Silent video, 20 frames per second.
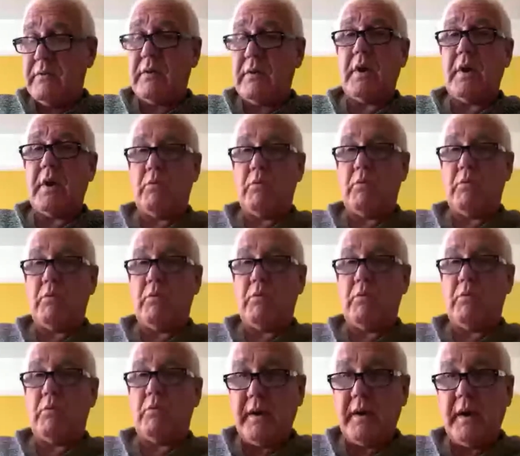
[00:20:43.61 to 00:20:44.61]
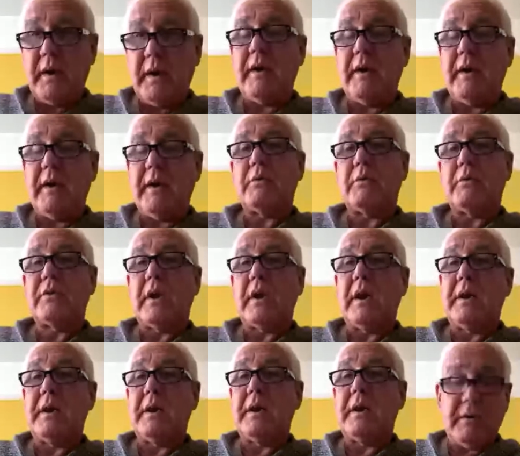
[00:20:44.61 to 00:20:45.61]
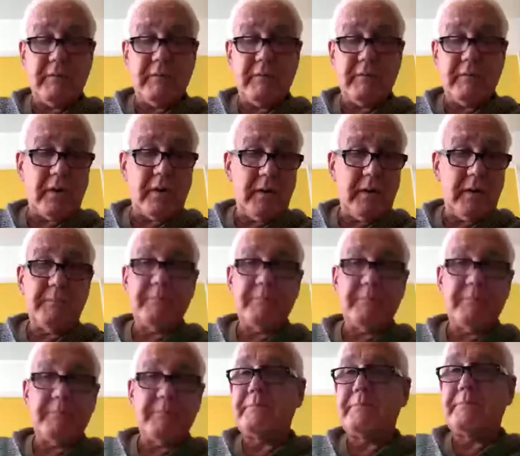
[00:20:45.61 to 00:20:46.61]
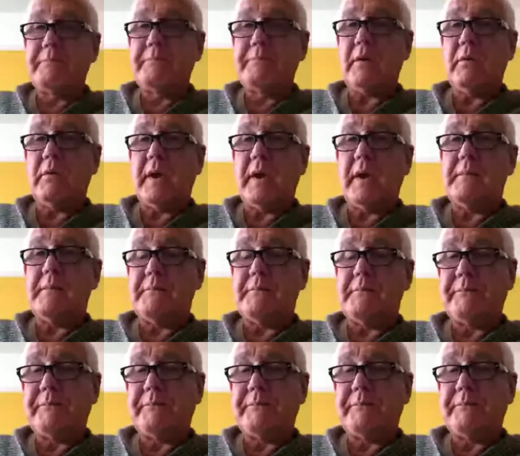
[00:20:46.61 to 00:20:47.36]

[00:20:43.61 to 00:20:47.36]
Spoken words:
than I would be if I was selling them individually. Mental, isn't it?